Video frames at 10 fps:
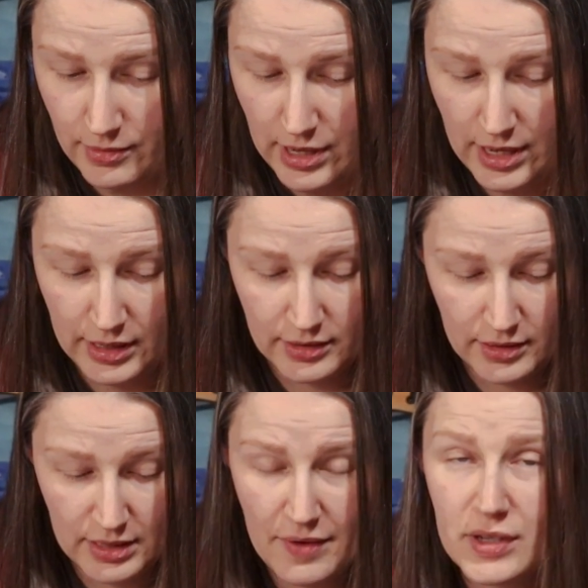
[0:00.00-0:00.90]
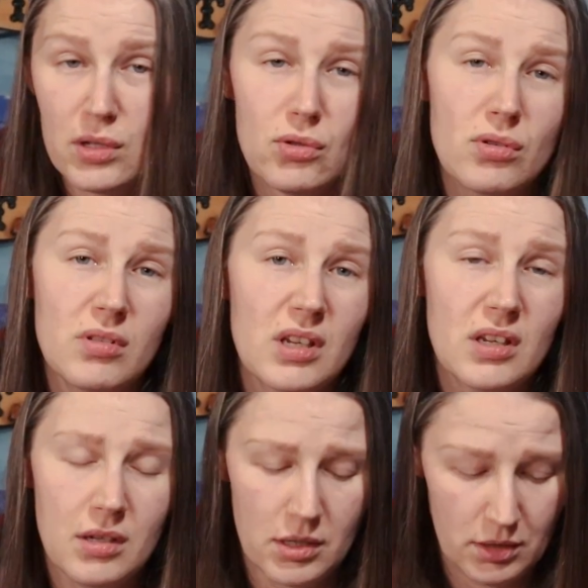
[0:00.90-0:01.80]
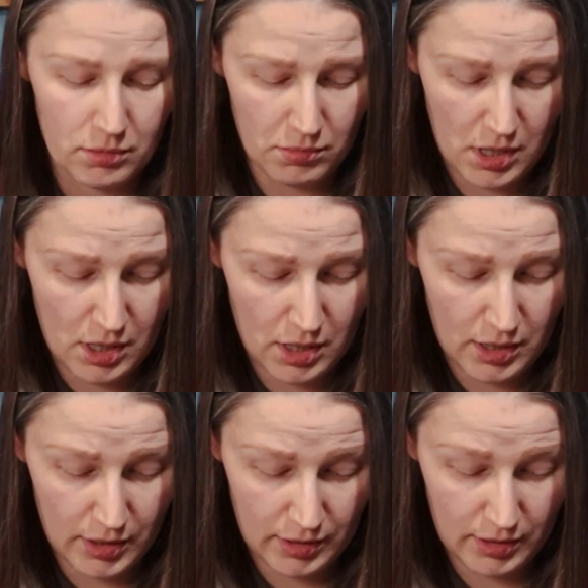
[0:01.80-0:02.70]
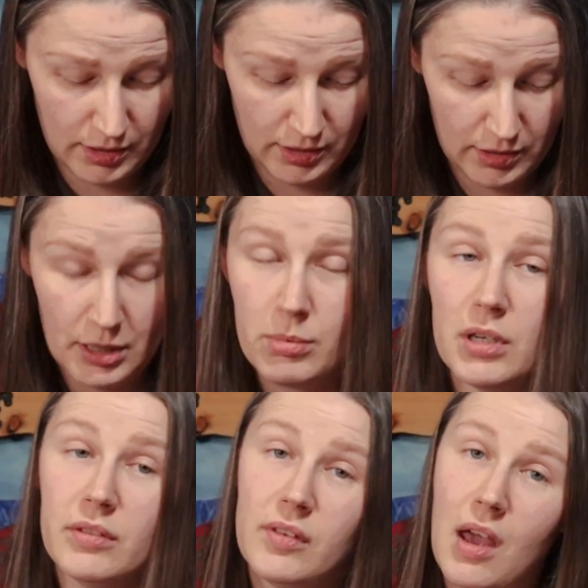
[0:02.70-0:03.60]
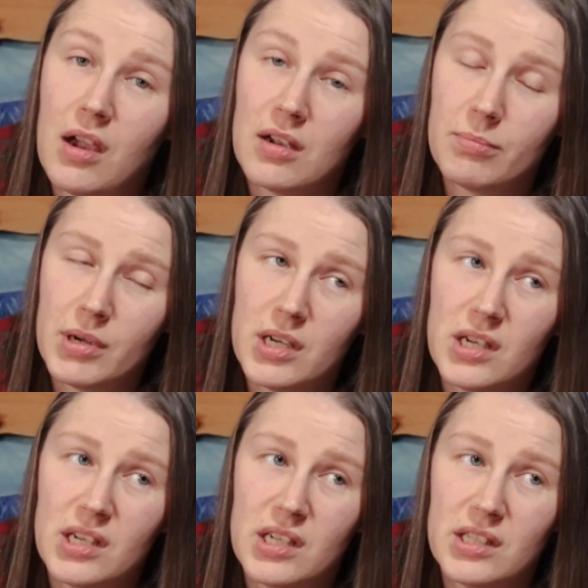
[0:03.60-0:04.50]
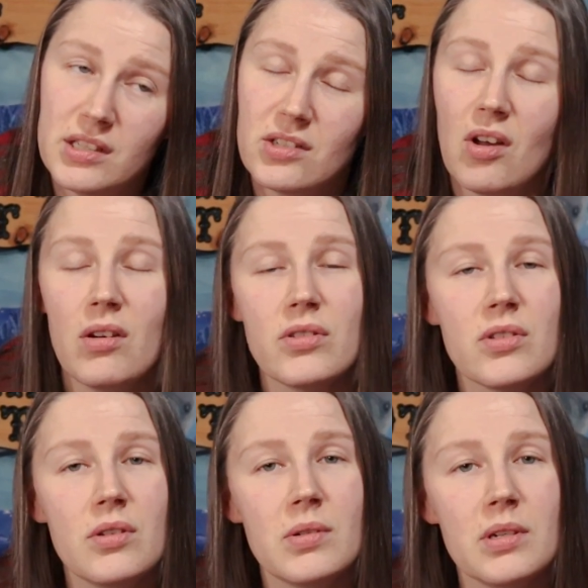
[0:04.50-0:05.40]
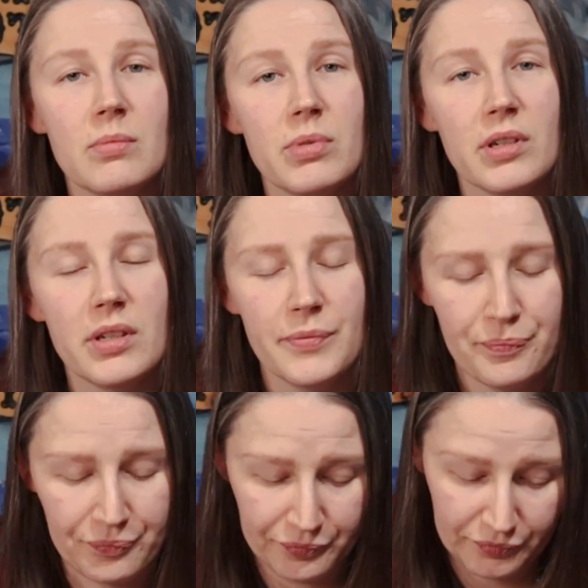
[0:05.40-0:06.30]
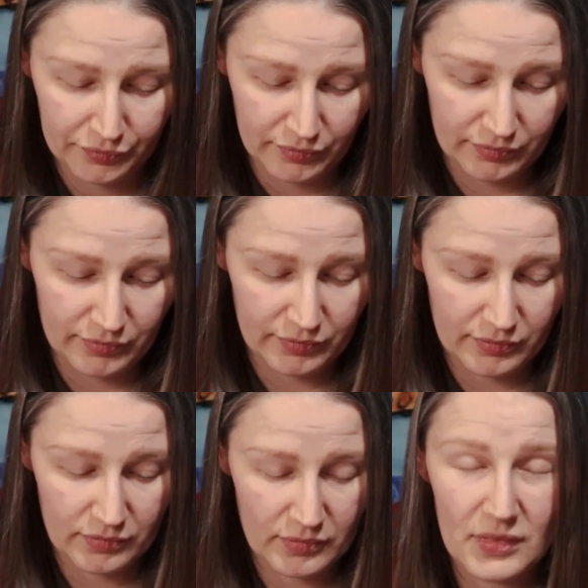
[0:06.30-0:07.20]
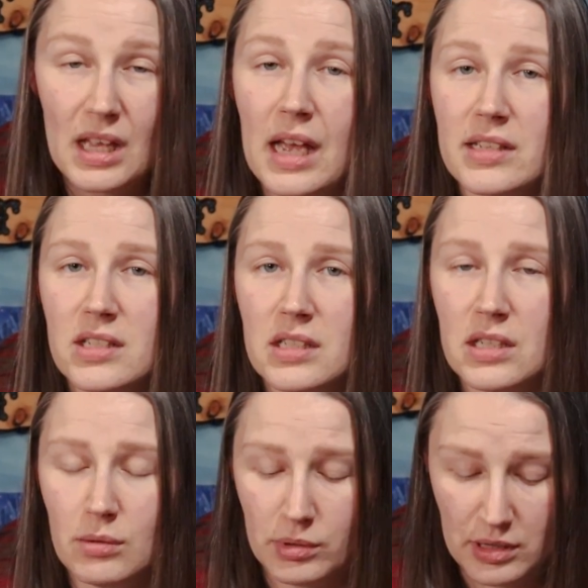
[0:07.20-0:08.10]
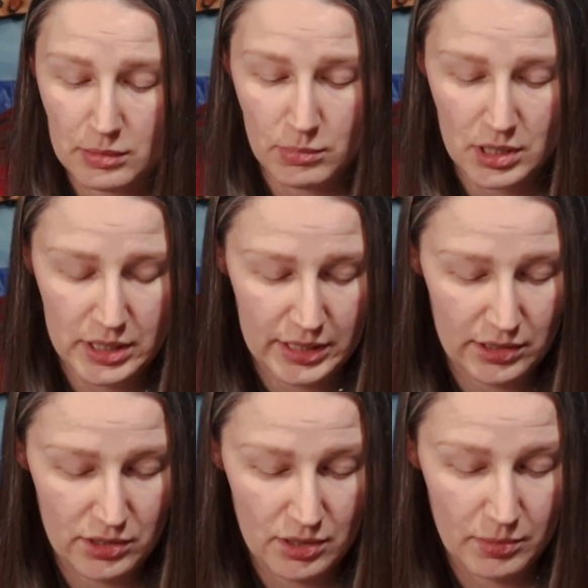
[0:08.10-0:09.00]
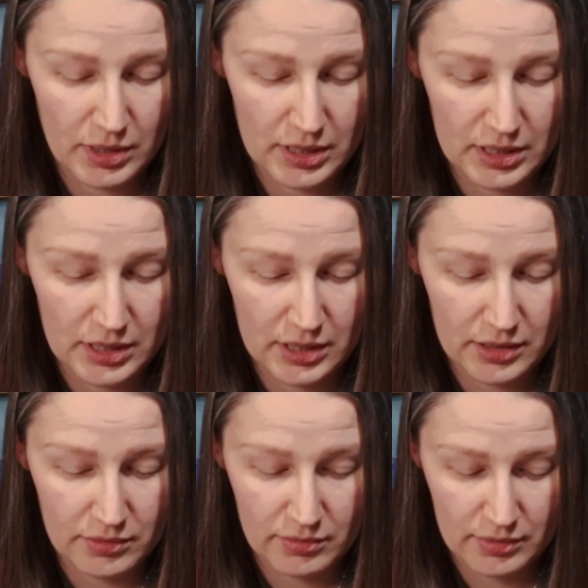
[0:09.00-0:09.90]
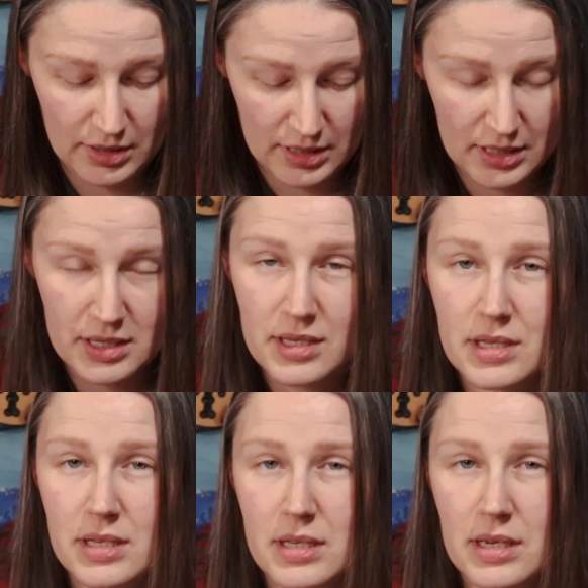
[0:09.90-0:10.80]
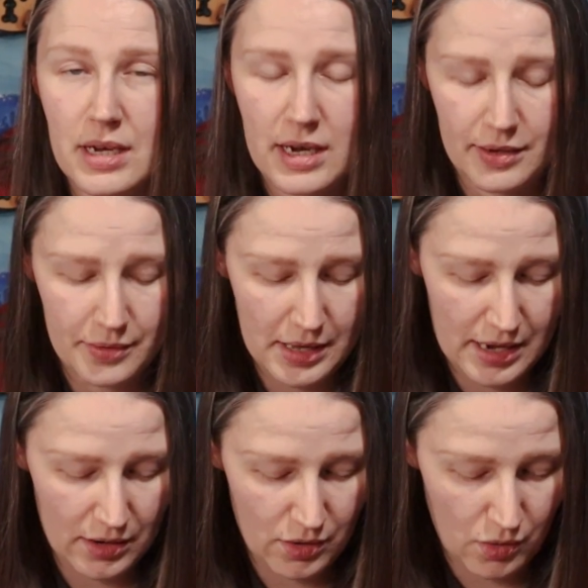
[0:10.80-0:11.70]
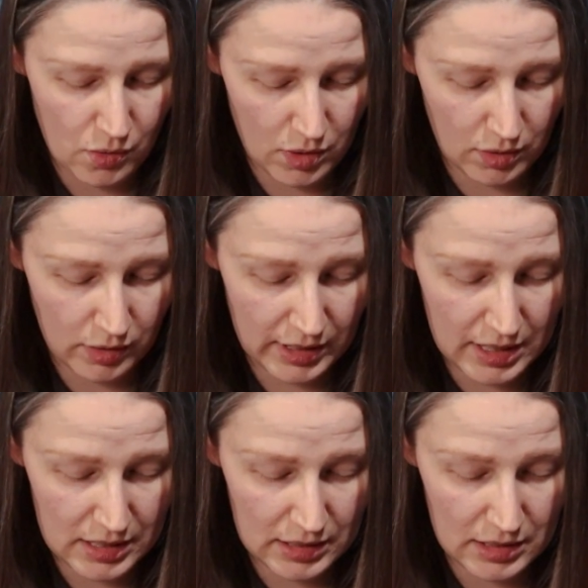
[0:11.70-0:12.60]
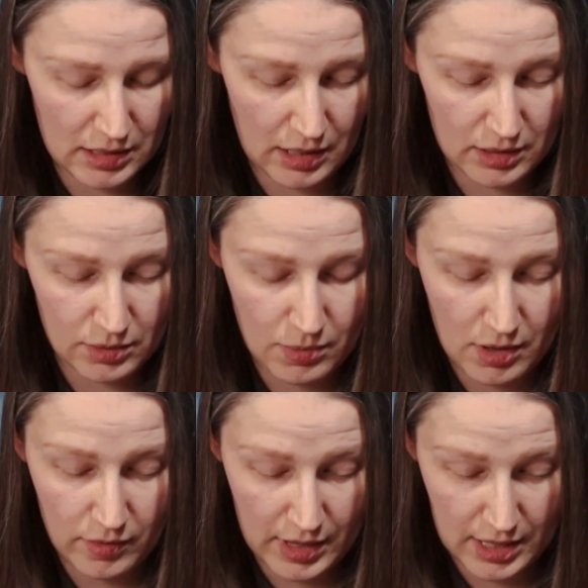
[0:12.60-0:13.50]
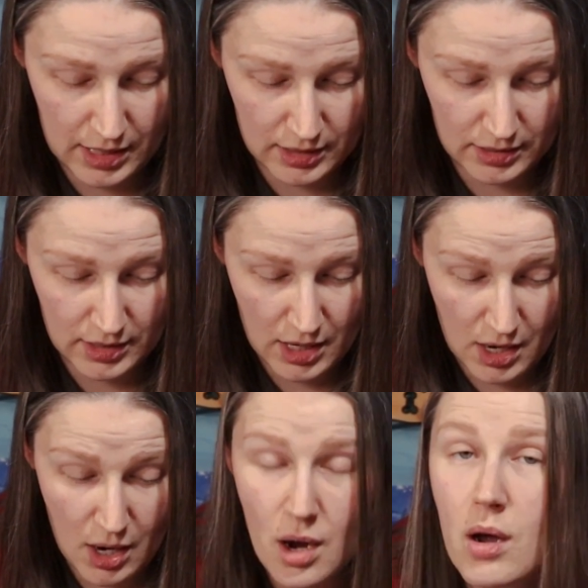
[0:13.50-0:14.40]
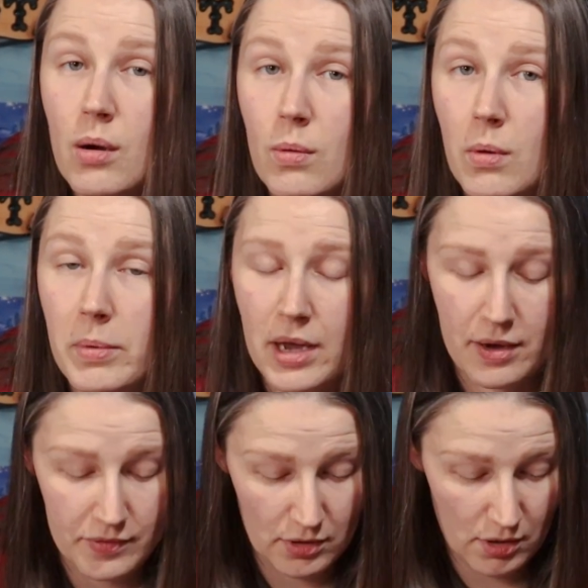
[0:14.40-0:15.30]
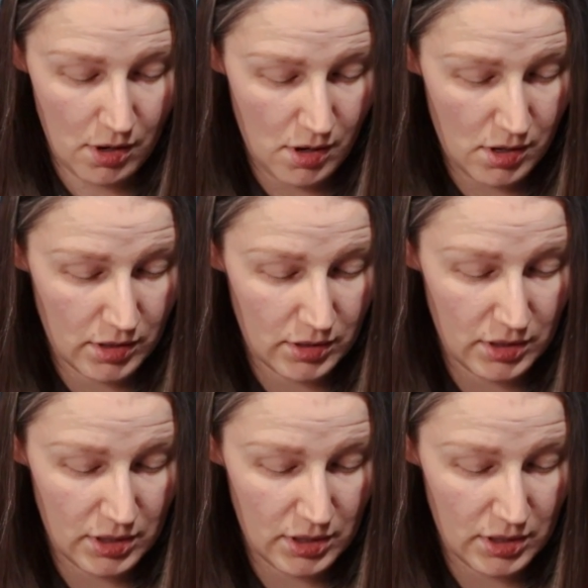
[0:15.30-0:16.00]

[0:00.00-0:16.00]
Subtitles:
And 7 usually, a number of luck, but also a number that has to deal with the mind. So we're going to see how that correlates as well as what we have in cards.